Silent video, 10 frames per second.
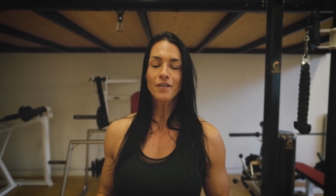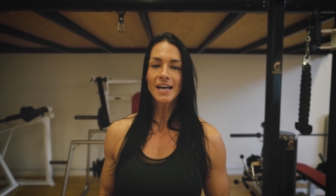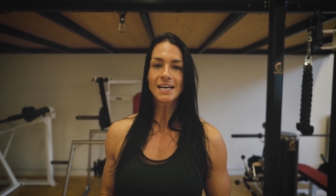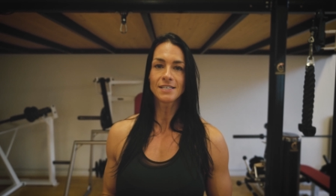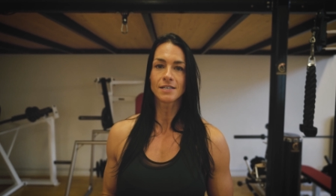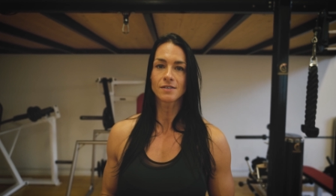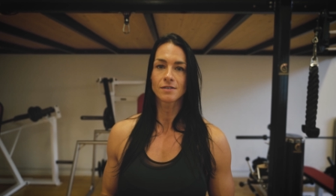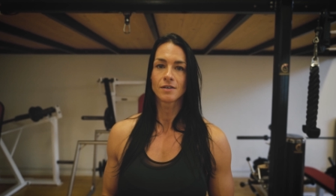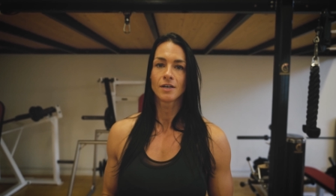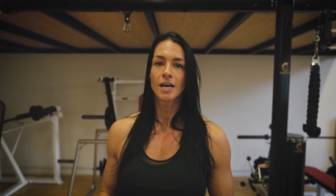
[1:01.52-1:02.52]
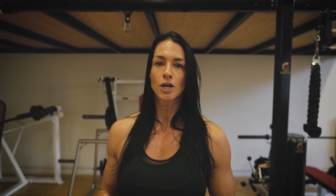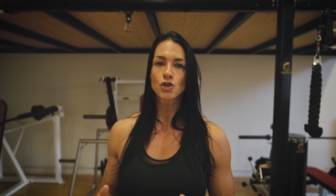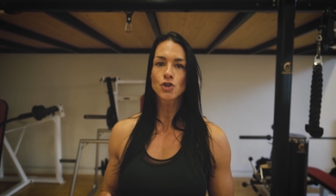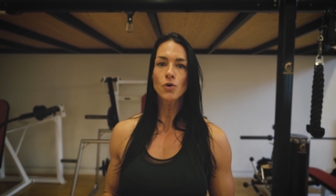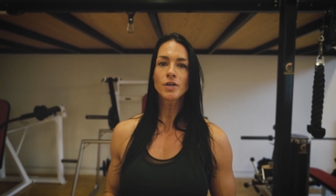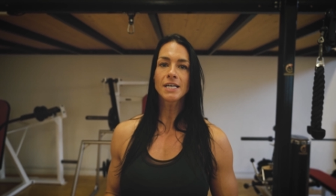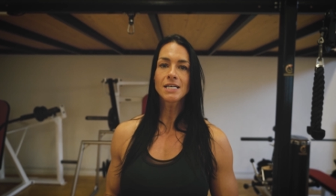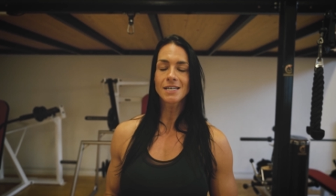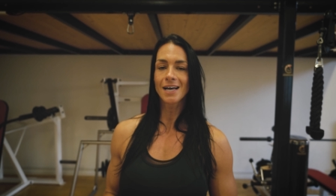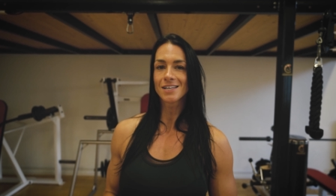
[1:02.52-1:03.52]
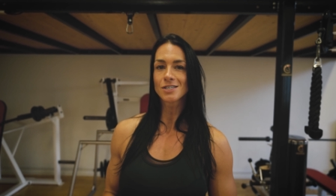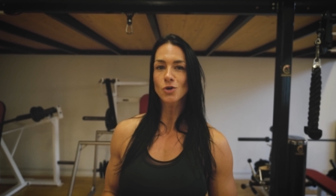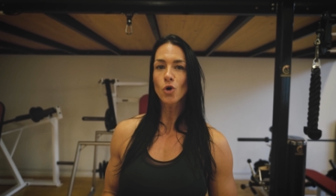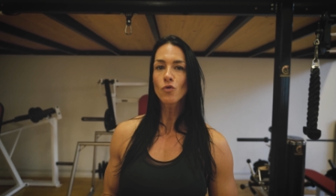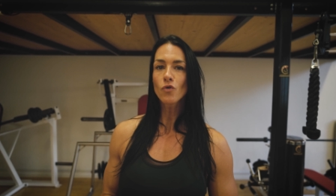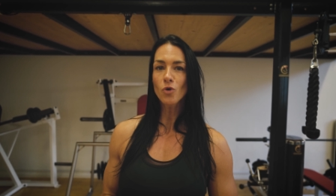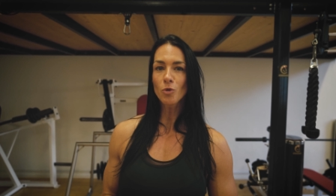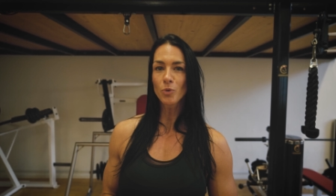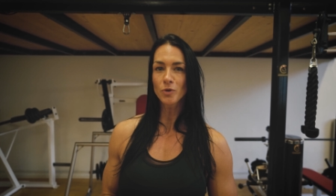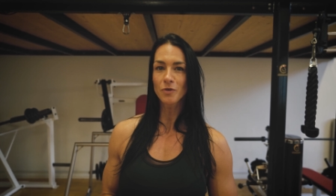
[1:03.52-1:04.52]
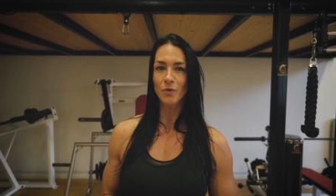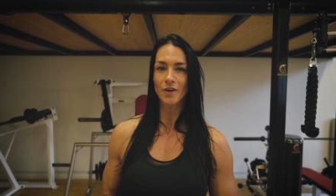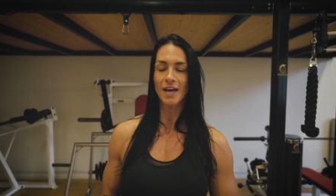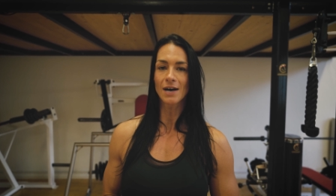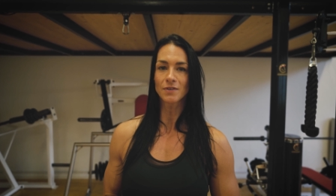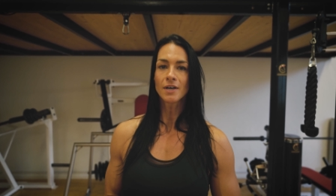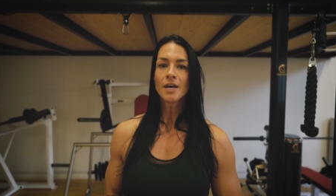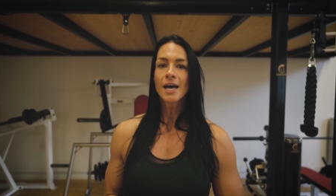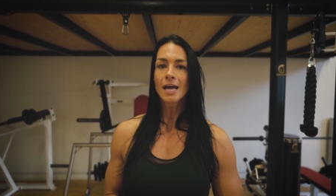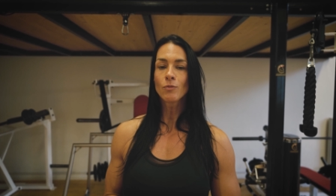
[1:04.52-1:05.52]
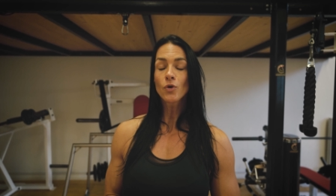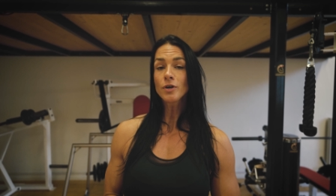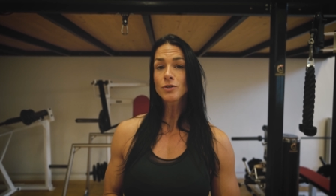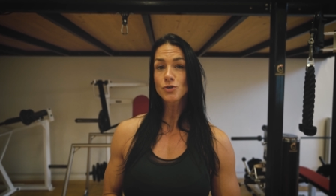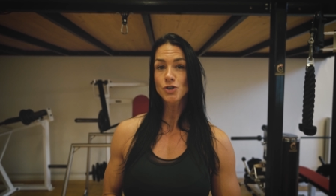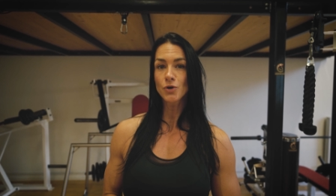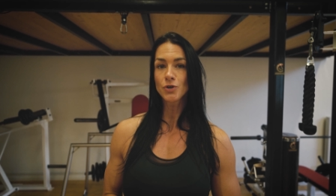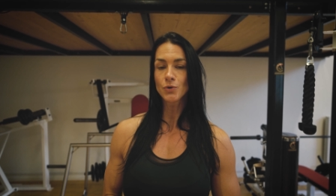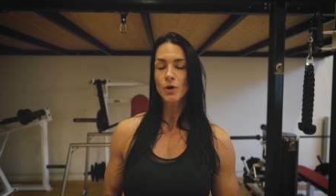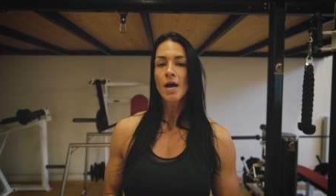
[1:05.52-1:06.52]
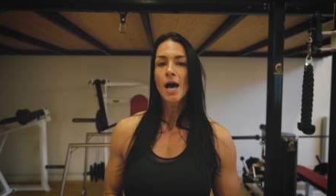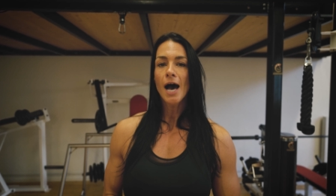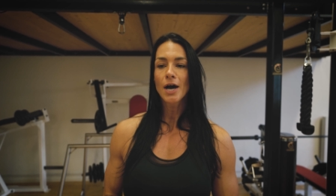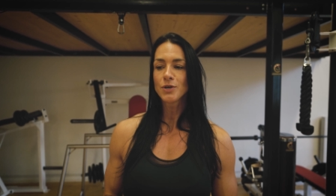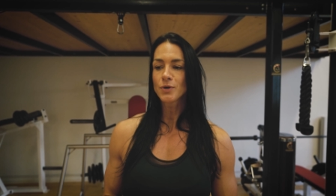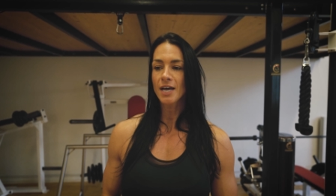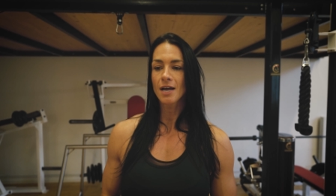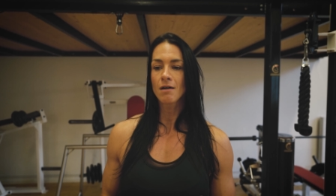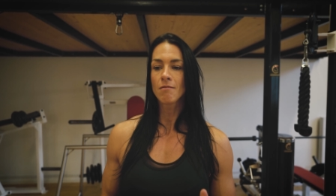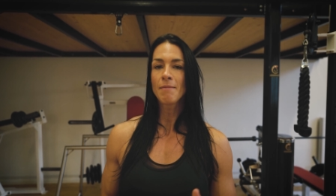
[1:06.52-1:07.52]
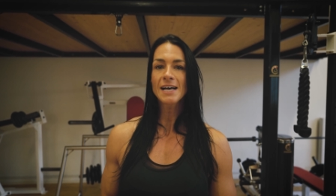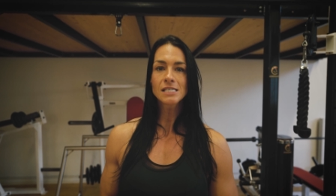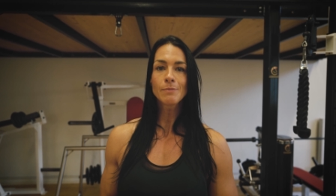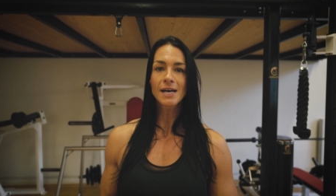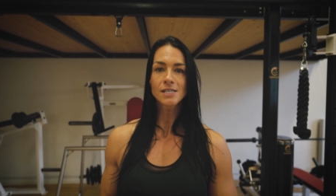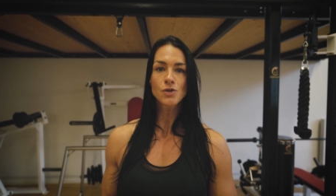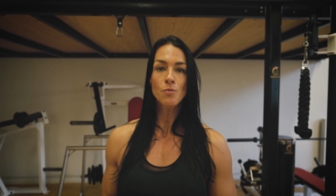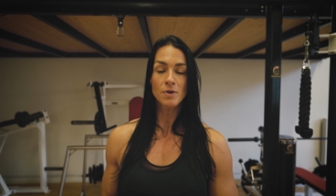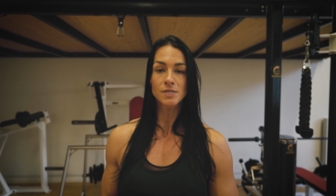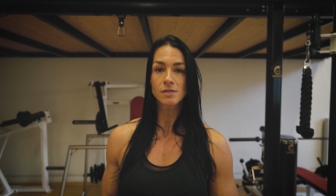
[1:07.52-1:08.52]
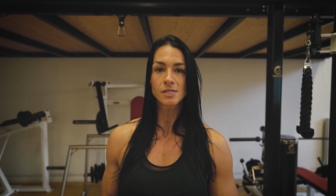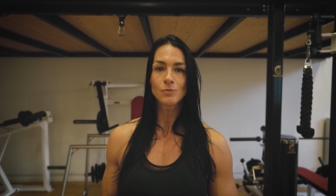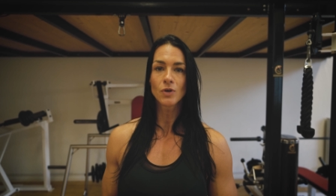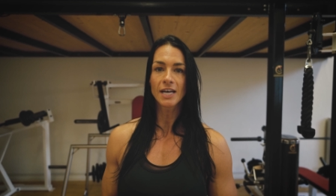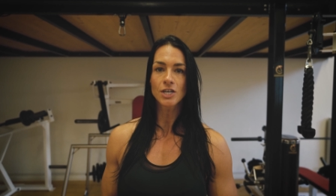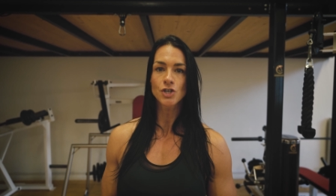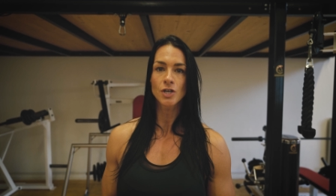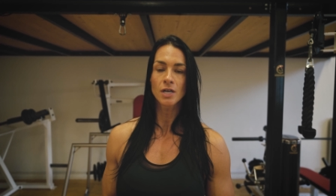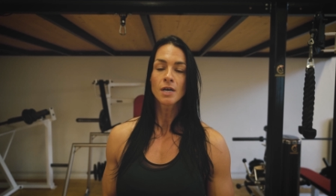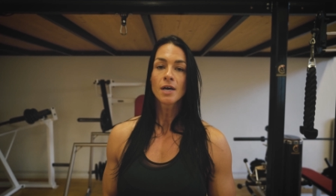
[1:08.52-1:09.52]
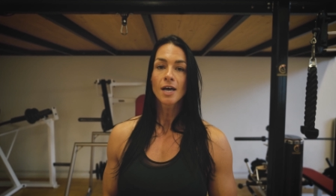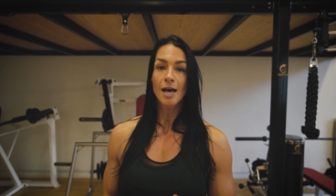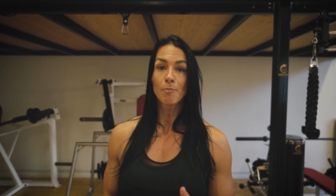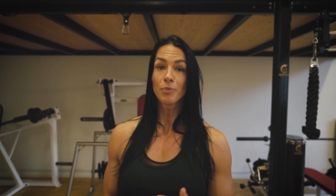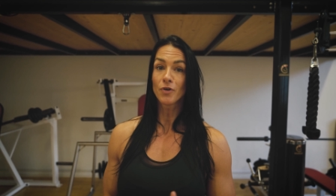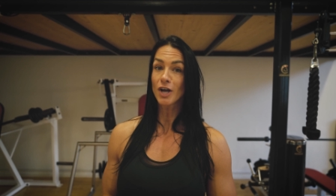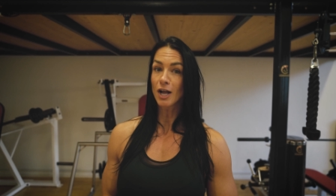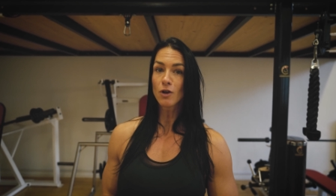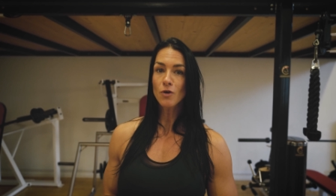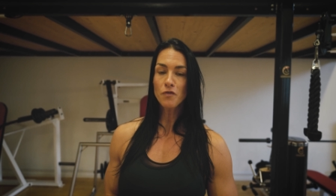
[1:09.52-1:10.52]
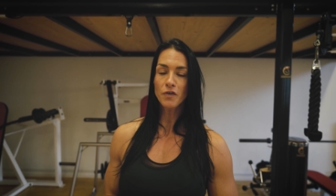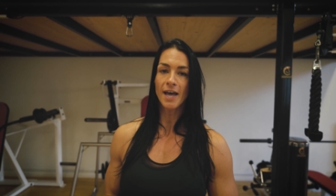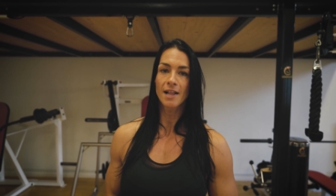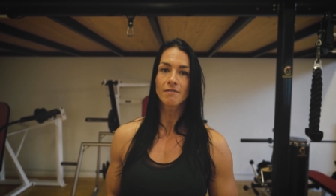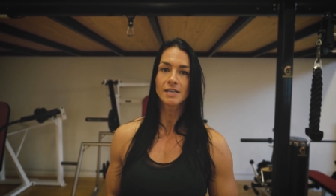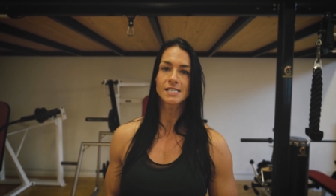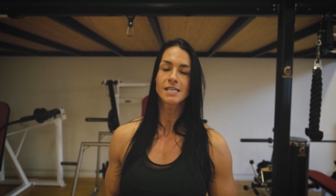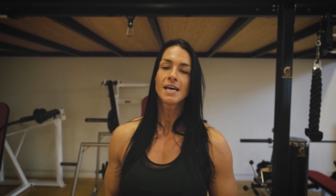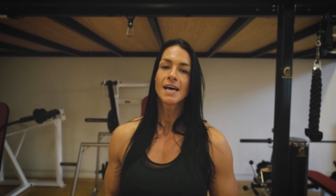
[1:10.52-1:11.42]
created a short, intense overall body workout, and I'm going to show you how you can maximize your muscle stimulation and burn a lot of calories